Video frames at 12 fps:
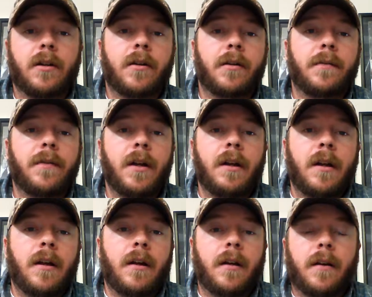of
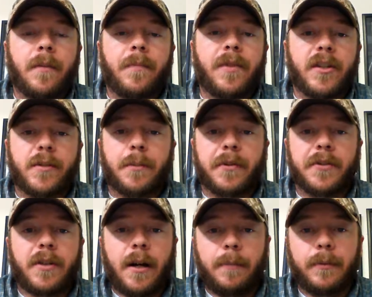the spill
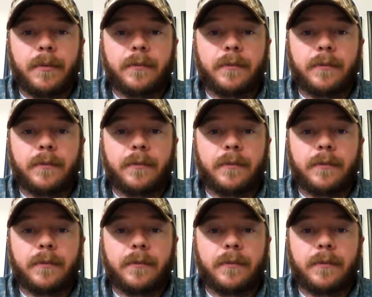stop